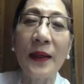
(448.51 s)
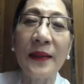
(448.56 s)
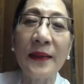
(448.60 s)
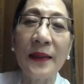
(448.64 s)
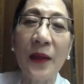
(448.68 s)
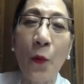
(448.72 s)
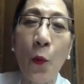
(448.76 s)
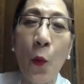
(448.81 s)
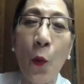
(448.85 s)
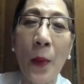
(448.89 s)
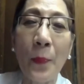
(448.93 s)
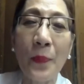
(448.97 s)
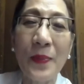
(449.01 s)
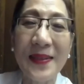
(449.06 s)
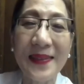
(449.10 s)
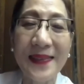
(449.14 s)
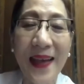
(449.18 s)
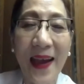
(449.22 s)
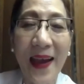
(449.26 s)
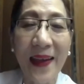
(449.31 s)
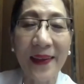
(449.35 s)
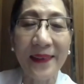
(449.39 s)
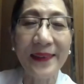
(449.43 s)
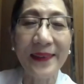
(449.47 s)
the
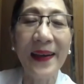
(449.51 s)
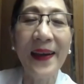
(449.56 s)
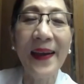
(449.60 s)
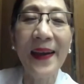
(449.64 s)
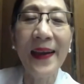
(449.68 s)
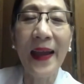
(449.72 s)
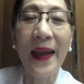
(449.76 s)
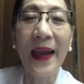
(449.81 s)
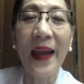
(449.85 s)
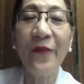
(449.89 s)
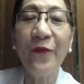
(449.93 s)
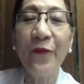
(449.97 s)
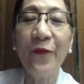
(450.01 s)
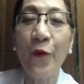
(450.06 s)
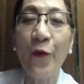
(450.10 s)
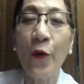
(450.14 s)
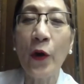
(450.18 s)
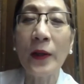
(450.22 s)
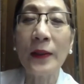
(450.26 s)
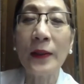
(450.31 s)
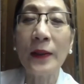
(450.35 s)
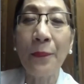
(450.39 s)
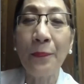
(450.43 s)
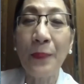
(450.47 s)
website. And
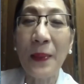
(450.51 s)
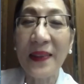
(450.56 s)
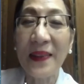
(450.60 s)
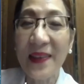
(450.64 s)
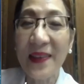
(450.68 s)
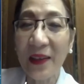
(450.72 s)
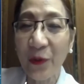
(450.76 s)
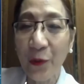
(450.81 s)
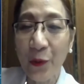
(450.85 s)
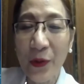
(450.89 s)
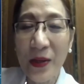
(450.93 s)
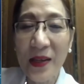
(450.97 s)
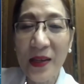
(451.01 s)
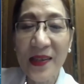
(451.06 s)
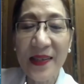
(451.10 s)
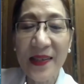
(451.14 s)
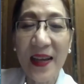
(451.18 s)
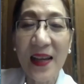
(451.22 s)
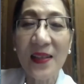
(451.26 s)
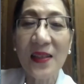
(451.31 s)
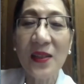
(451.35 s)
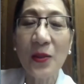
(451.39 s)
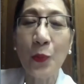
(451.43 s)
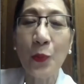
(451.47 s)
for the
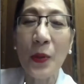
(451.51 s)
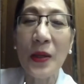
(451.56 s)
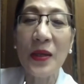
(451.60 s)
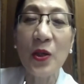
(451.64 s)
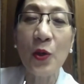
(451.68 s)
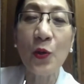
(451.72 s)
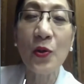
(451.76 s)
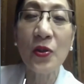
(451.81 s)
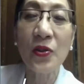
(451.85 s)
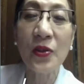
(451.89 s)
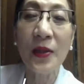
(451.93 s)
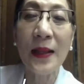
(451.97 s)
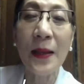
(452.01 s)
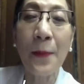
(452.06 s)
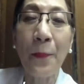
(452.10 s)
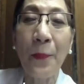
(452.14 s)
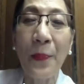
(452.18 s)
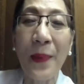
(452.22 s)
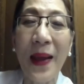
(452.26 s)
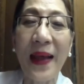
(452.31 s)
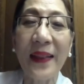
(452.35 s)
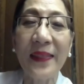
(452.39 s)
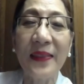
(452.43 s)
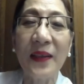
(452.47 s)
pediatricians, we usually
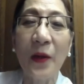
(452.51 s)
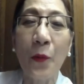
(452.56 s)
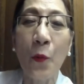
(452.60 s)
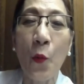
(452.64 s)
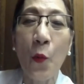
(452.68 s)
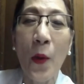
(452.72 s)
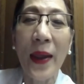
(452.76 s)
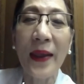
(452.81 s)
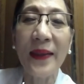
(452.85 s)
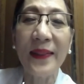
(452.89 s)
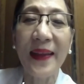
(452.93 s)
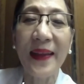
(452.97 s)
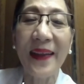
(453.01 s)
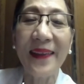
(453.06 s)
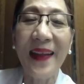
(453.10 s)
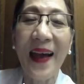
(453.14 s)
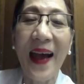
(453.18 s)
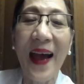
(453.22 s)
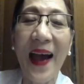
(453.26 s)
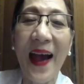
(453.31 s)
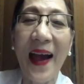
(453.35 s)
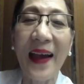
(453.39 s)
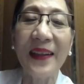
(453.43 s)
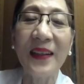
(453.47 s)
plot the weight and
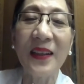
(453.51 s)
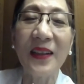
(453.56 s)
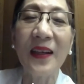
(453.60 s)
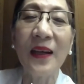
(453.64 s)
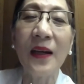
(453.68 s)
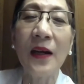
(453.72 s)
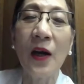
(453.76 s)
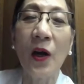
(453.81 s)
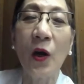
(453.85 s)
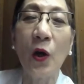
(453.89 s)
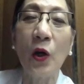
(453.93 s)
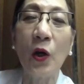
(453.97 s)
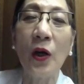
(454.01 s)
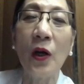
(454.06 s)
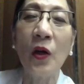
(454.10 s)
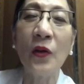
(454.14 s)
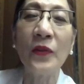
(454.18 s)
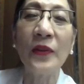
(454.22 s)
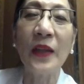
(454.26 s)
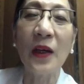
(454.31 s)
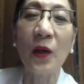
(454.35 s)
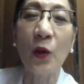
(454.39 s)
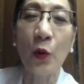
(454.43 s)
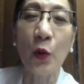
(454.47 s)
height
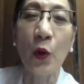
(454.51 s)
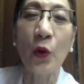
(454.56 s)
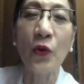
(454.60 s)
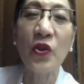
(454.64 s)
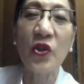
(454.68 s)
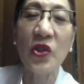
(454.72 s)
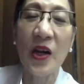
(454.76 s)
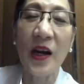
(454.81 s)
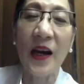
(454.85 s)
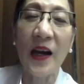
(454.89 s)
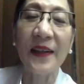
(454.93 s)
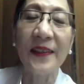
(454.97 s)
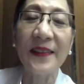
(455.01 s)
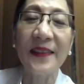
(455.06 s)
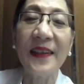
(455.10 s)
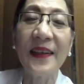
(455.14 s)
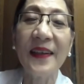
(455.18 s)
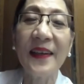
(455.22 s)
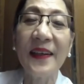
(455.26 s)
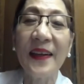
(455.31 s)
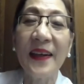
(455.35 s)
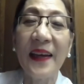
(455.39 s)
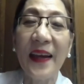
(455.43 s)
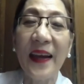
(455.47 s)
on the growth chart.
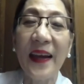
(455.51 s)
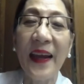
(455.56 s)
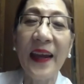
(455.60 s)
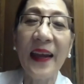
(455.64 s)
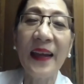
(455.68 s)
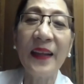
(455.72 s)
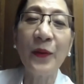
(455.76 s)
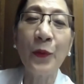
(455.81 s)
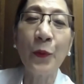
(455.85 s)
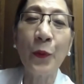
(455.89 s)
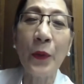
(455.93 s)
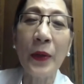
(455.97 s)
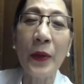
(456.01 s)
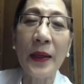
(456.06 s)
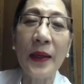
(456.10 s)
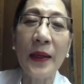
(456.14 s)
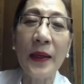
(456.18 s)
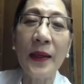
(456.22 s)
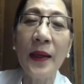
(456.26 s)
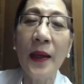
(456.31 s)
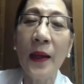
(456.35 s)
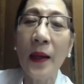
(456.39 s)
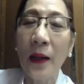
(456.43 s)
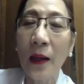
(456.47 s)
And
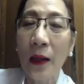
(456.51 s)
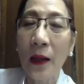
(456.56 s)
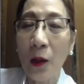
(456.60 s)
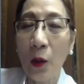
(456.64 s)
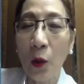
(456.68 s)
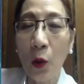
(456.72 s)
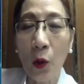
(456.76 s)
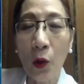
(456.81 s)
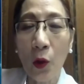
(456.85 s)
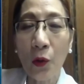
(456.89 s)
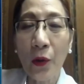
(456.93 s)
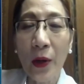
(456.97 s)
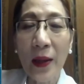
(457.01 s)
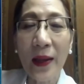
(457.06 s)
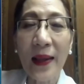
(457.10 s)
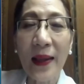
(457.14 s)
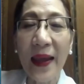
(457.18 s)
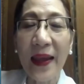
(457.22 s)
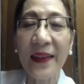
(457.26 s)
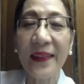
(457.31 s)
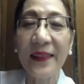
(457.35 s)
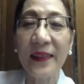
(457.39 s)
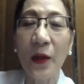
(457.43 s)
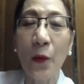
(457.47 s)
we
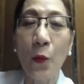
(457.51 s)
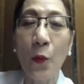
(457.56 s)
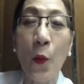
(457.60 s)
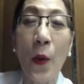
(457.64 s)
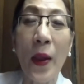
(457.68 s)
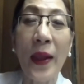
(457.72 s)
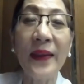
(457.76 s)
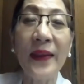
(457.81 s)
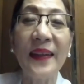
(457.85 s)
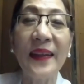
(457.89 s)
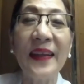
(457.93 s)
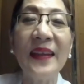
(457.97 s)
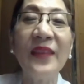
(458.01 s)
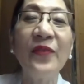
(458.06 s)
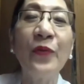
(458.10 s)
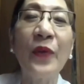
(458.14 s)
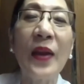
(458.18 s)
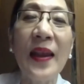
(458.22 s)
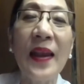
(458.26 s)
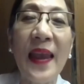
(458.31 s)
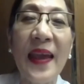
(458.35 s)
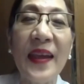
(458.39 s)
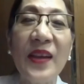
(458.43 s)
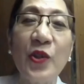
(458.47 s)
correlate the weight in
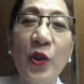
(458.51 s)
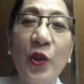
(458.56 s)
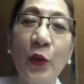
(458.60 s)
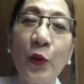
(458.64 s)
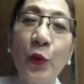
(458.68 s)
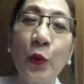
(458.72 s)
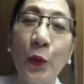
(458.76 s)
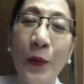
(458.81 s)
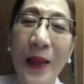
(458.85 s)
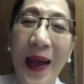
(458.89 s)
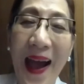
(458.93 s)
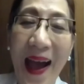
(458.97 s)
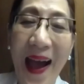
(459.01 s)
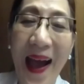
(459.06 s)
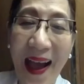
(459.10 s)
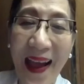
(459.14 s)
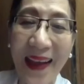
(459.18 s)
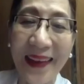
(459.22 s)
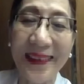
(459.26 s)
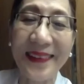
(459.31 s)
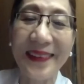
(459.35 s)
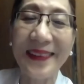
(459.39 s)
relation to the height.